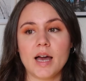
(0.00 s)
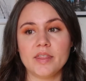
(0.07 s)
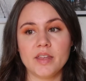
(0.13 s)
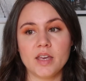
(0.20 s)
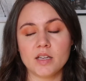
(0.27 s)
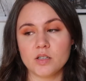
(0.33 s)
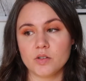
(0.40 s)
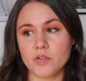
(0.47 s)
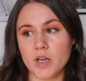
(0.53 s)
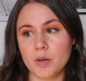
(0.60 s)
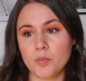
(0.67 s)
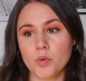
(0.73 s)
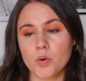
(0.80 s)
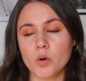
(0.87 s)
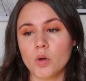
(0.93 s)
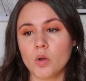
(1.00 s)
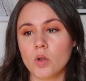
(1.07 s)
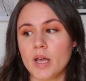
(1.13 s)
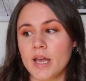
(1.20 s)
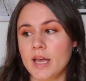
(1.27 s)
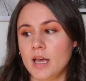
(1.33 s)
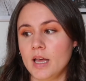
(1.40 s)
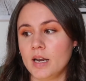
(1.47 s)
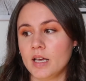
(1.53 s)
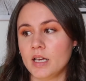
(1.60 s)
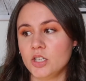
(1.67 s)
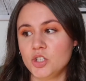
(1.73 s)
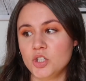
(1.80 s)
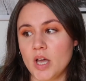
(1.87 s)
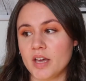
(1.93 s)
at the end of April, and
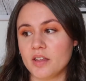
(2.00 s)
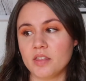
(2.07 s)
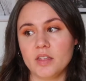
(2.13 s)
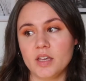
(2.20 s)
I